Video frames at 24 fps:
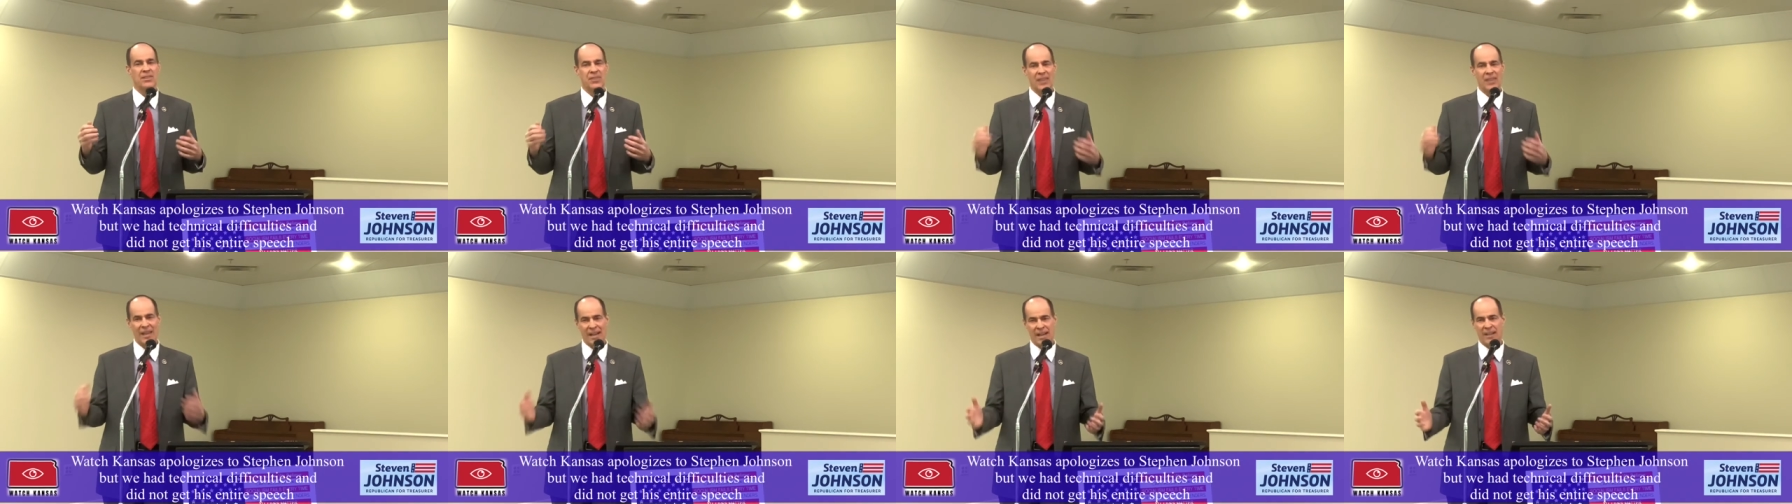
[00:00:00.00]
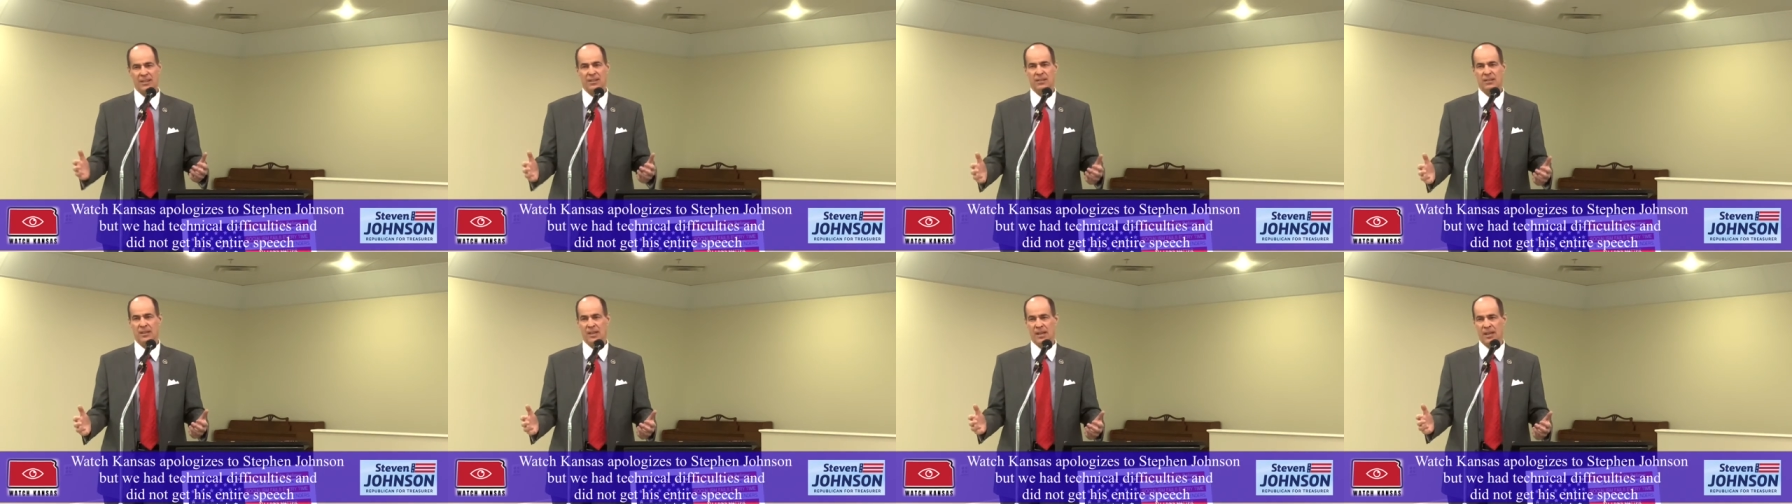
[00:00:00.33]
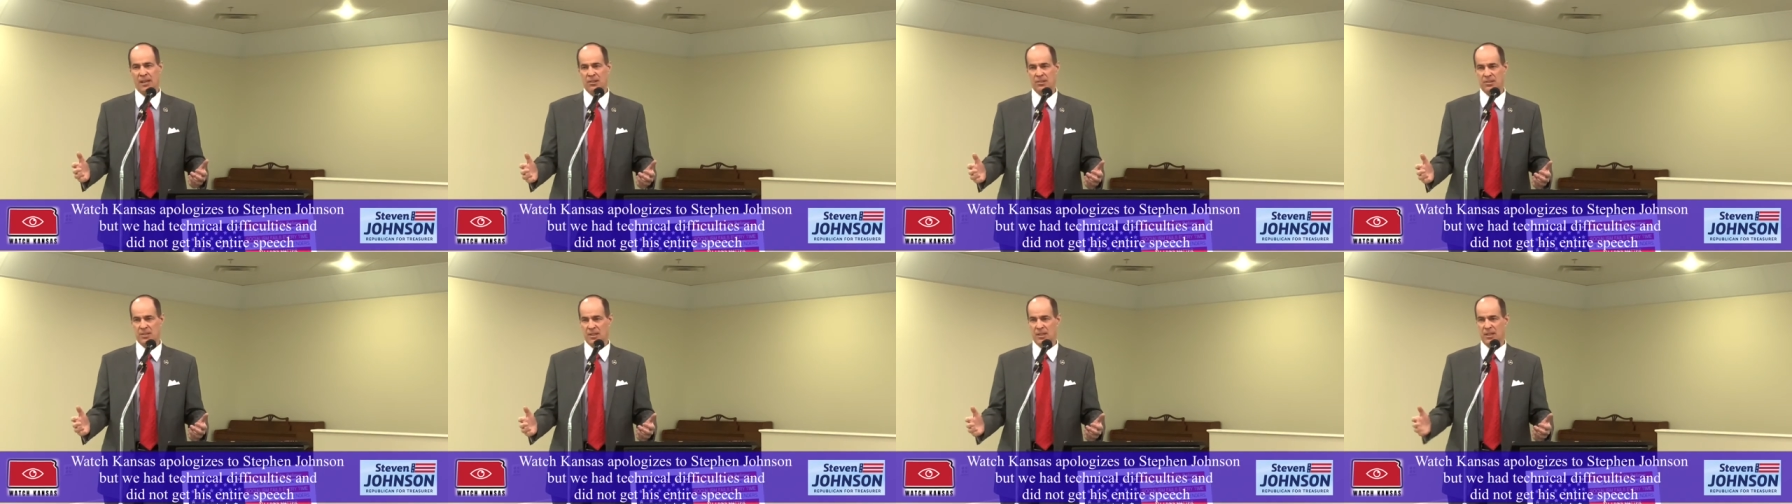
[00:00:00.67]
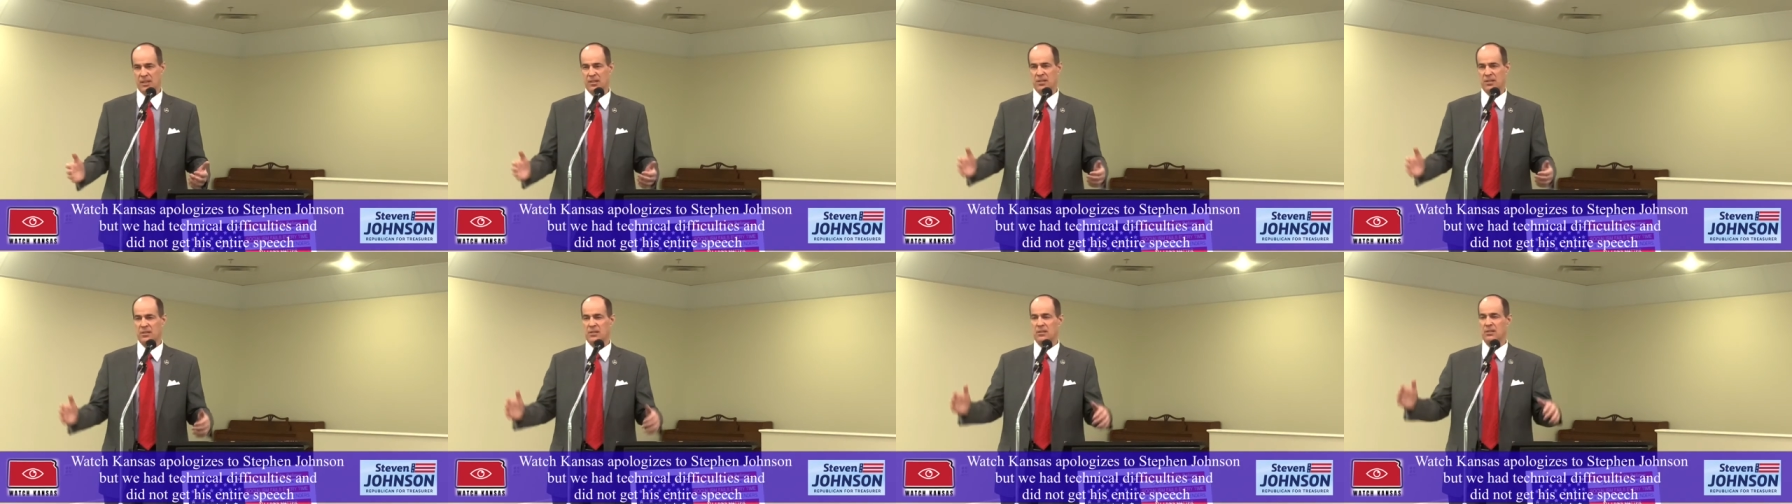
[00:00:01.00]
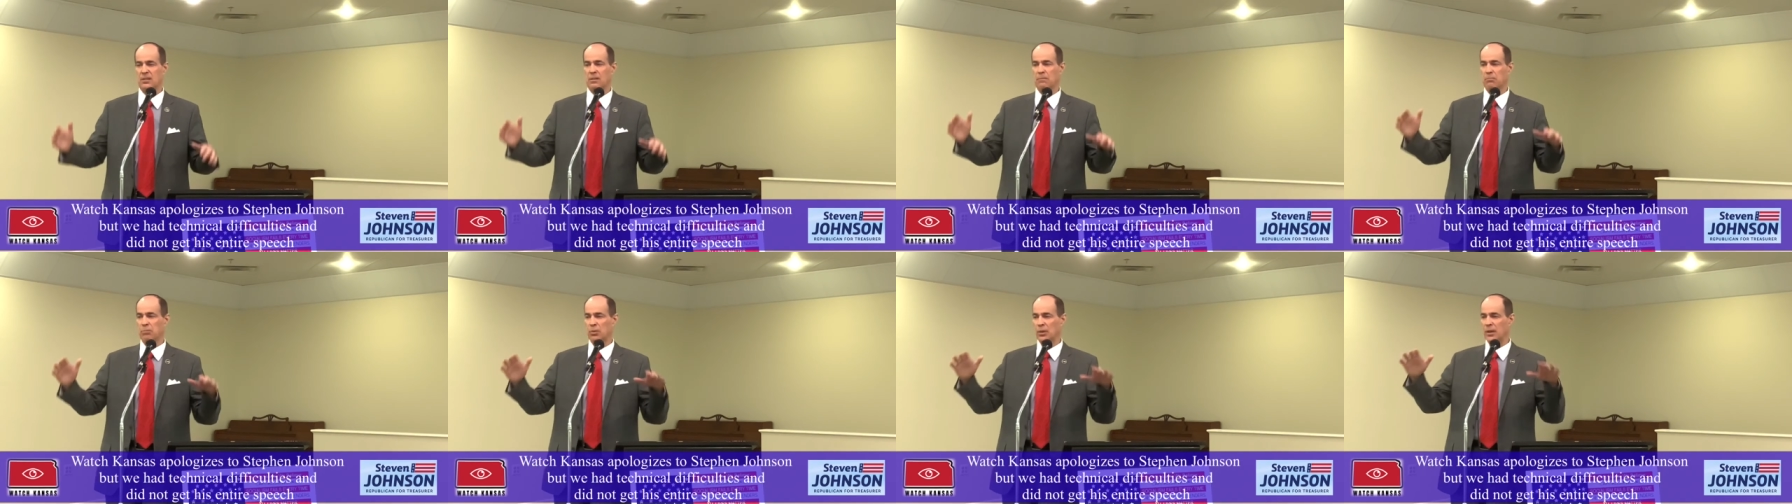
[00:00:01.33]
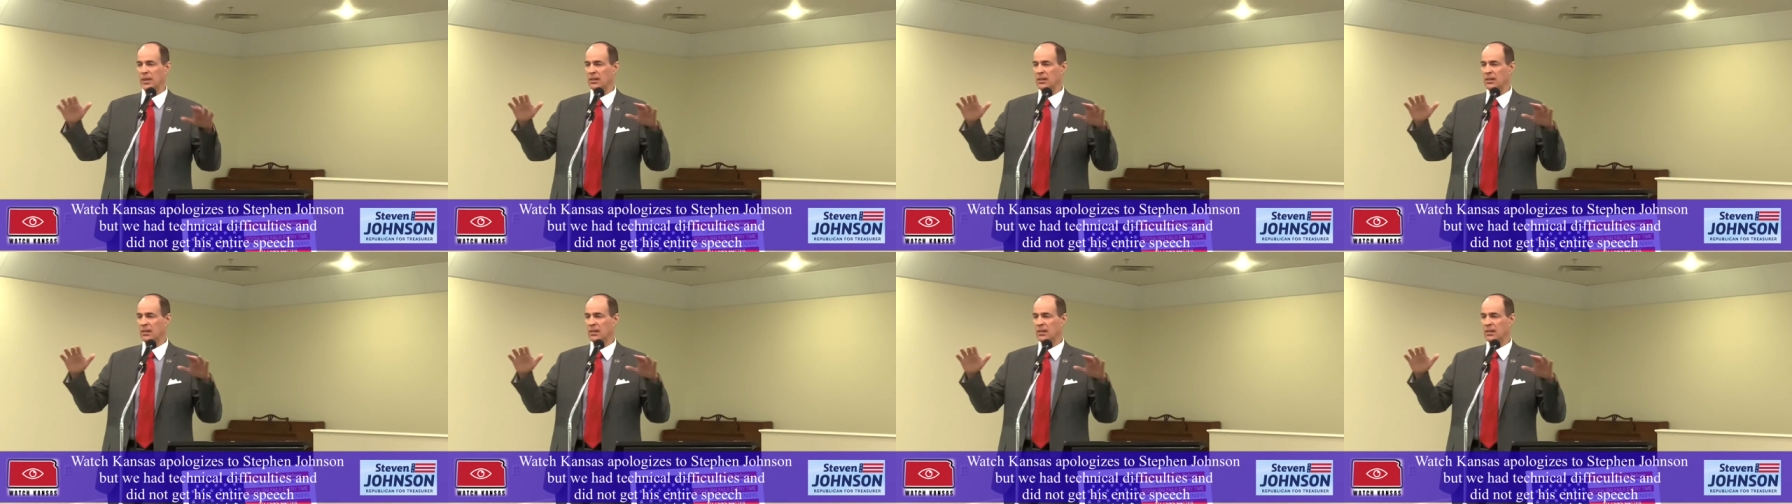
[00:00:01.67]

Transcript: that allows us to bring